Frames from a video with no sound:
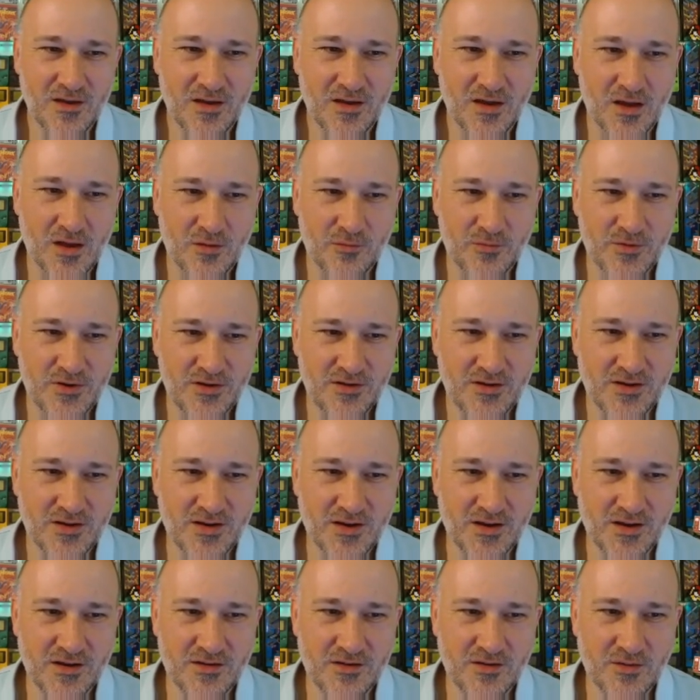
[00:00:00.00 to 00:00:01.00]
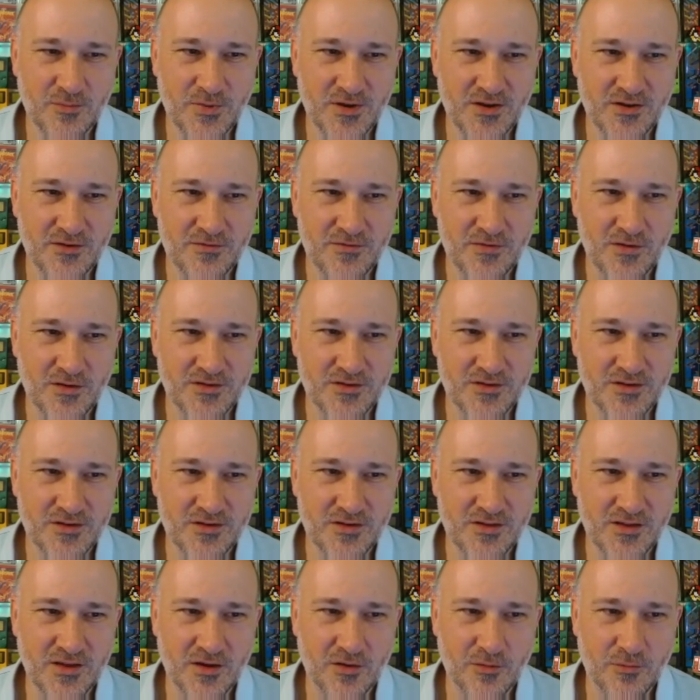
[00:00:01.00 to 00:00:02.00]
And when you get in, you'll be defaulted
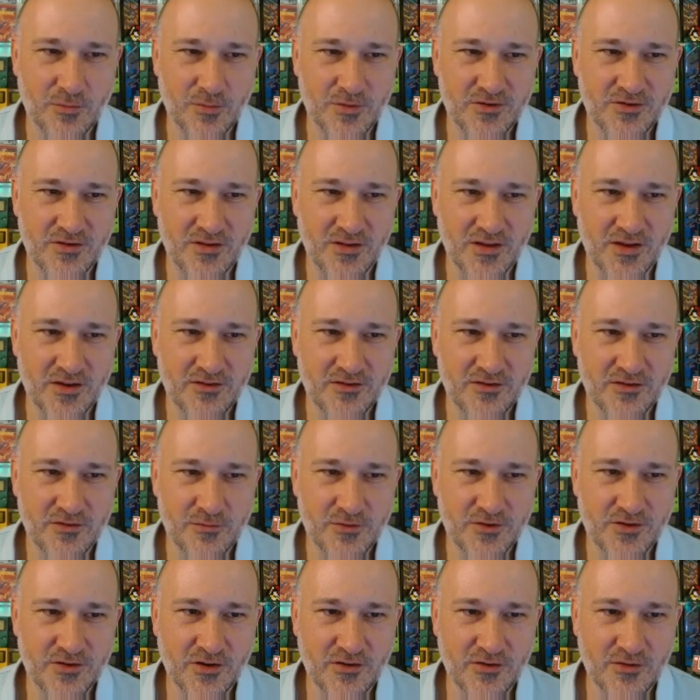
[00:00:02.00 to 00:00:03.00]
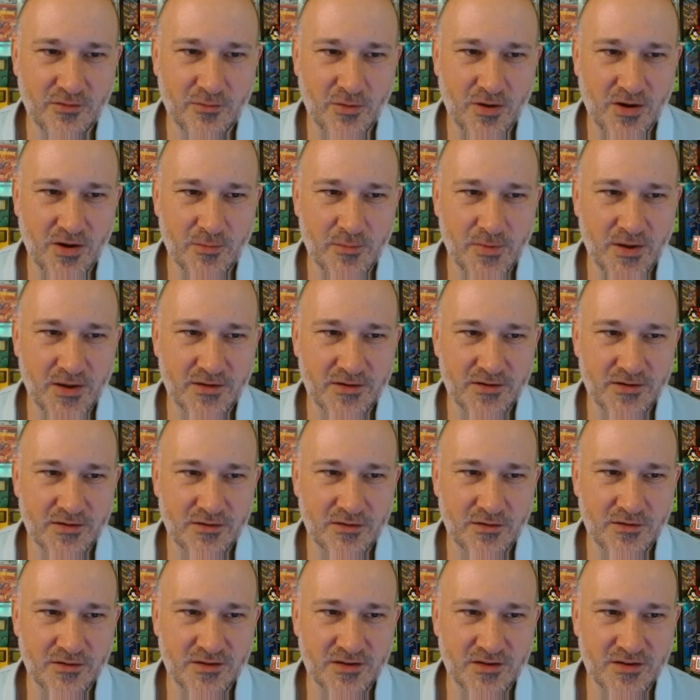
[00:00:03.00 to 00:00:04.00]
to the original engine, which I do recommend.
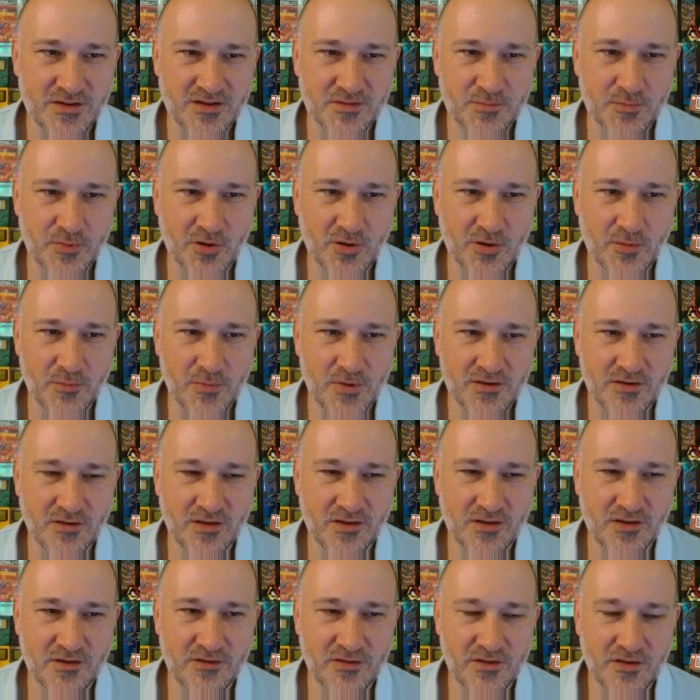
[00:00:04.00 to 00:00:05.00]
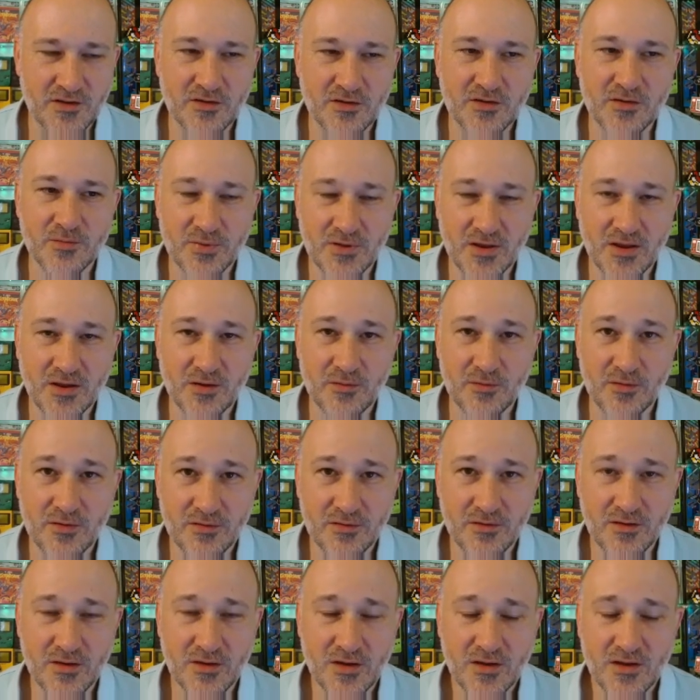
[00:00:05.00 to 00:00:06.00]
There's an experimental engine that you can play
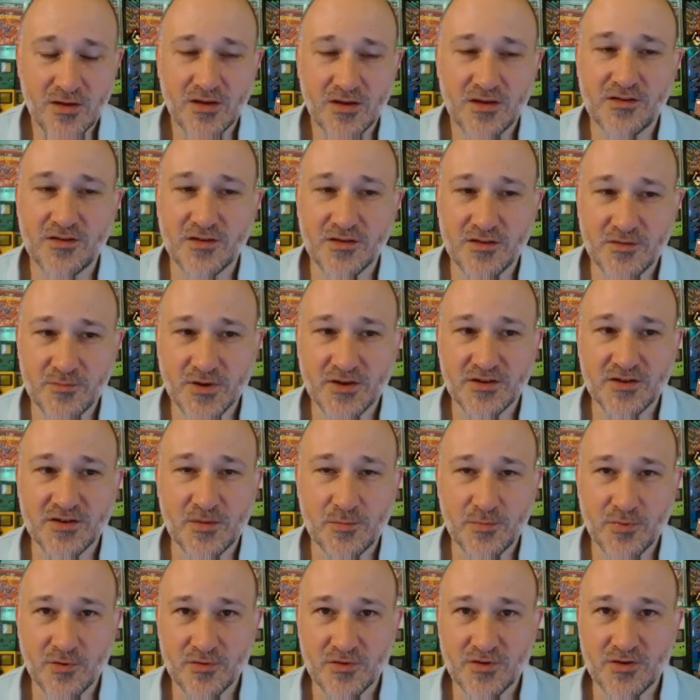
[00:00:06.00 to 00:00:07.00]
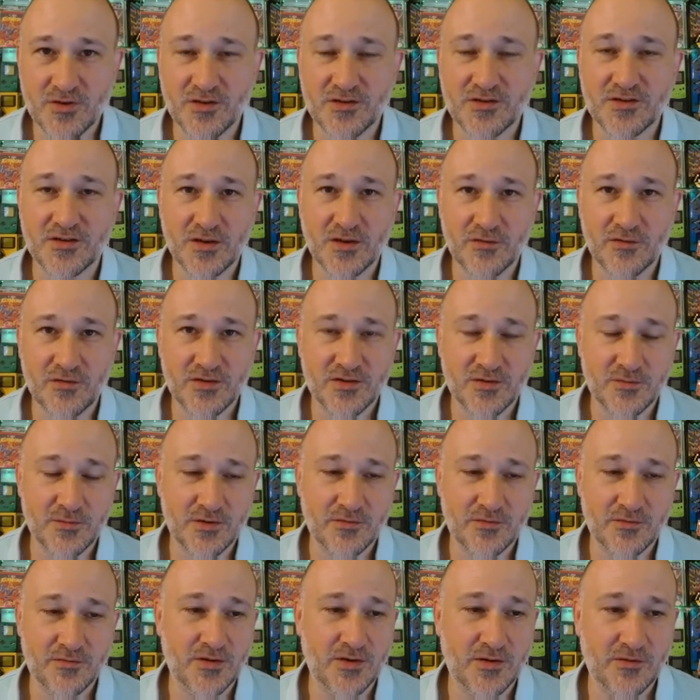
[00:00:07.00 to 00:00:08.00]
with. It does mix up your results and give you some
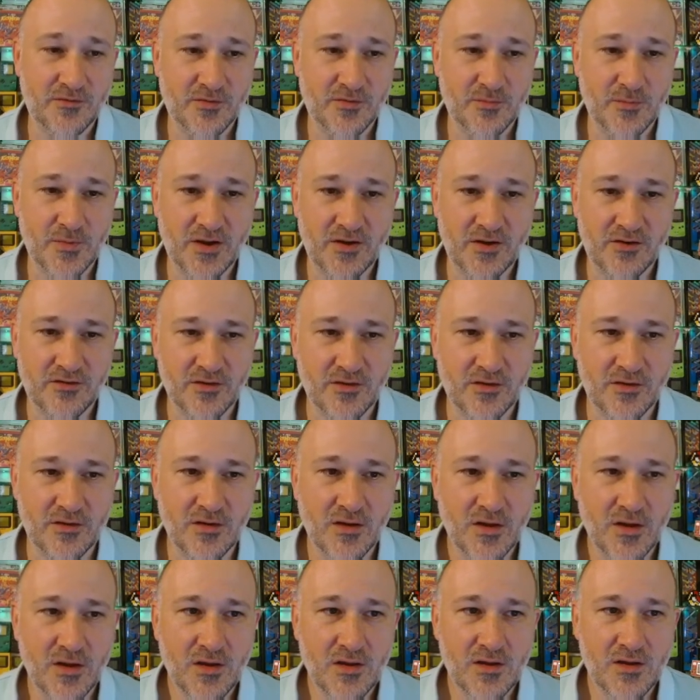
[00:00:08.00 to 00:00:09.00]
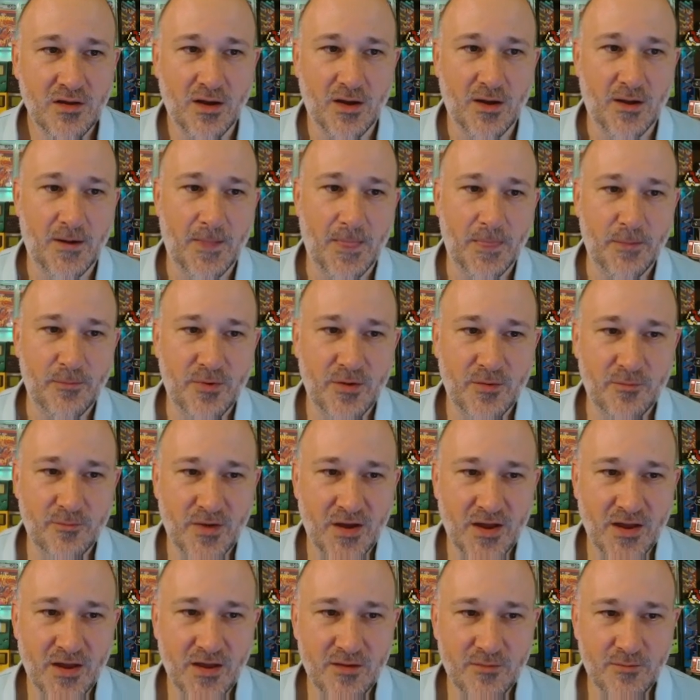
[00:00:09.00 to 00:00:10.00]
different information. But
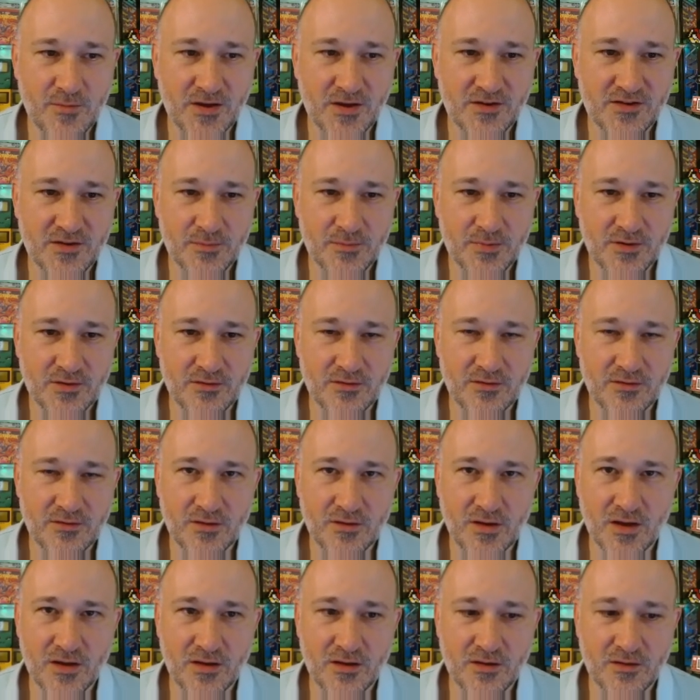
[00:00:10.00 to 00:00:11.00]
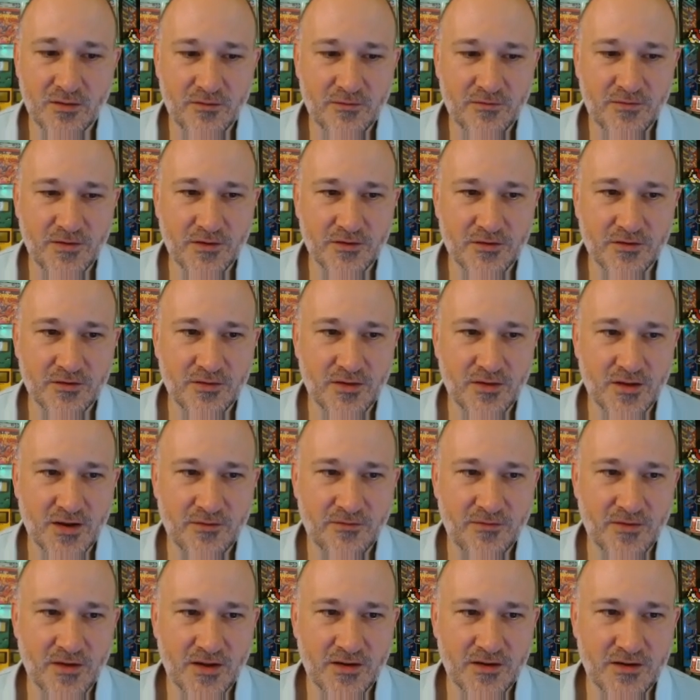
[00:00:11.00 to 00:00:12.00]
my typical filter that I
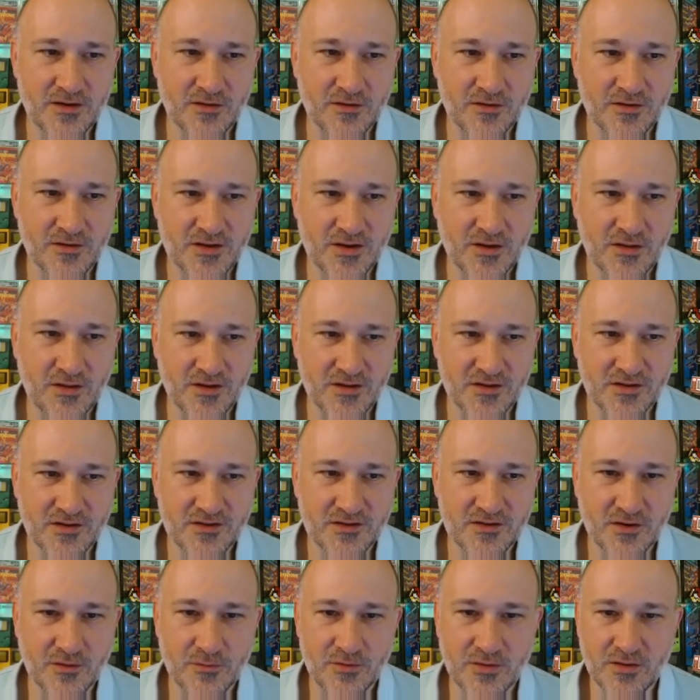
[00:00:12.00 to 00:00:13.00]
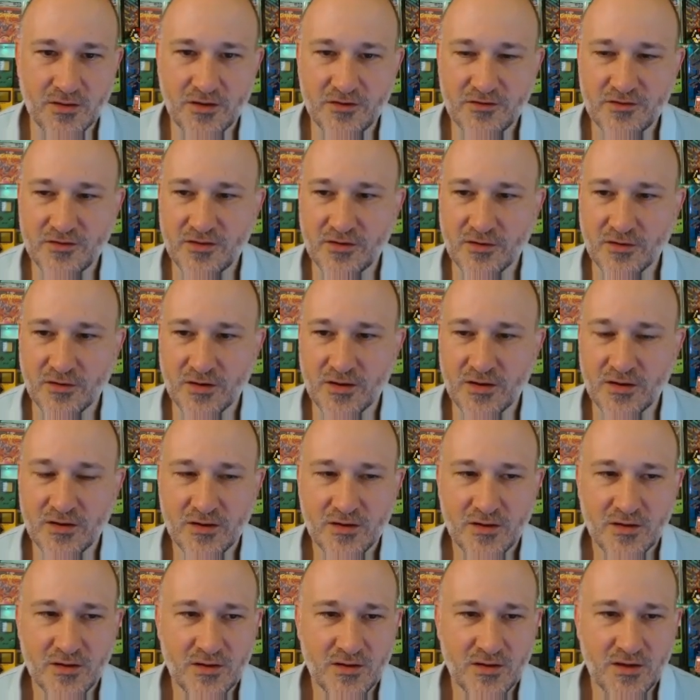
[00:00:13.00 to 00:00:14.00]
find here is I like to start with legendary,
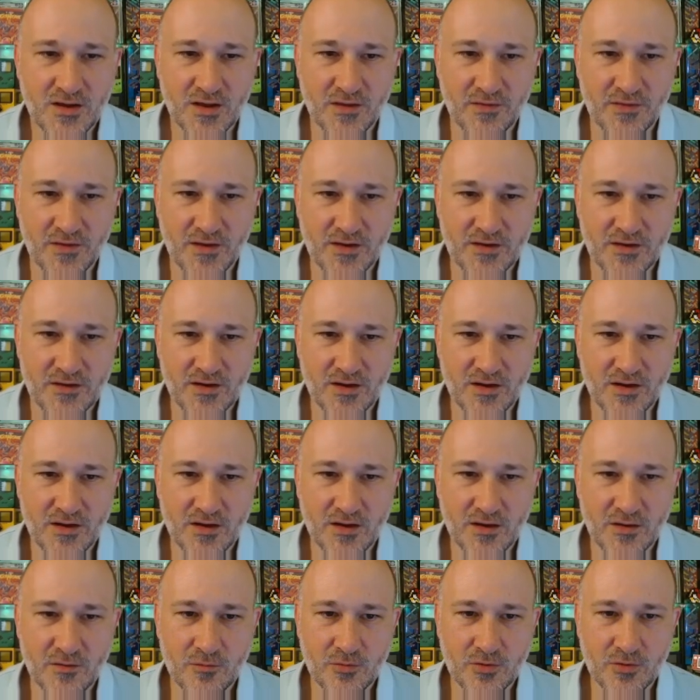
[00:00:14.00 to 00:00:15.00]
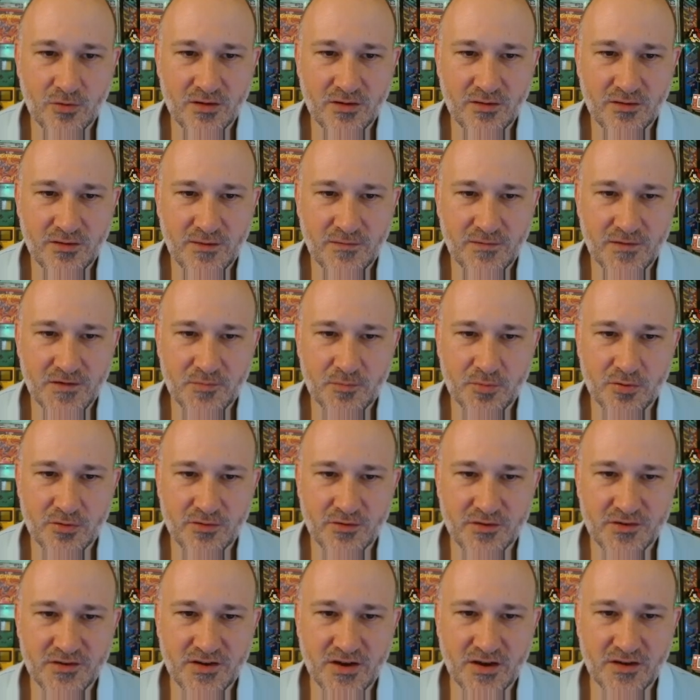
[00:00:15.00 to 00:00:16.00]
and then we're going to leave this
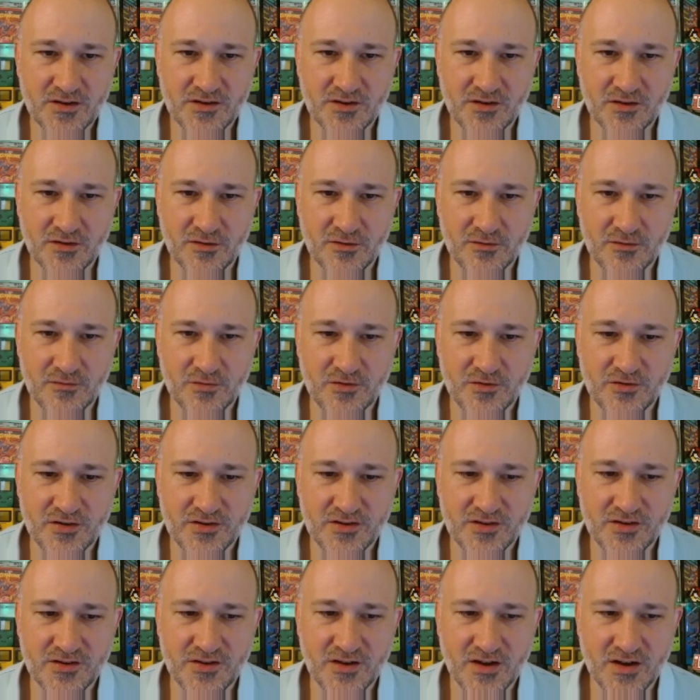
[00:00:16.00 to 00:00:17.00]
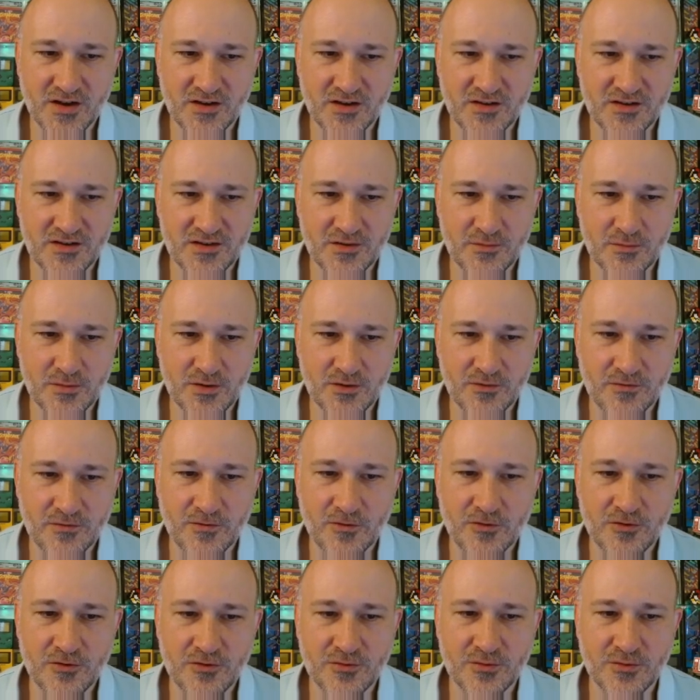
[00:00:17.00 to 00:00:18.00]
portal status alone for just a second and see what our
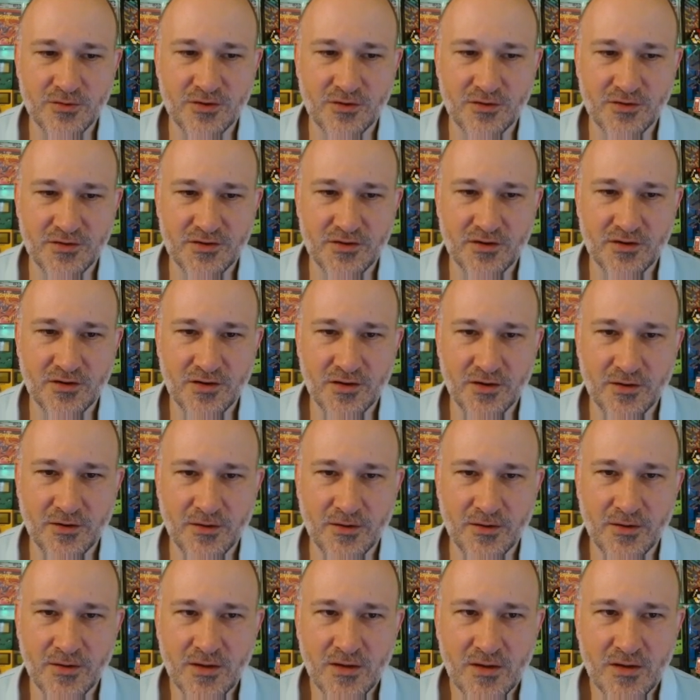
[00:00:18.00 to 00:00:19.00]
first results are here.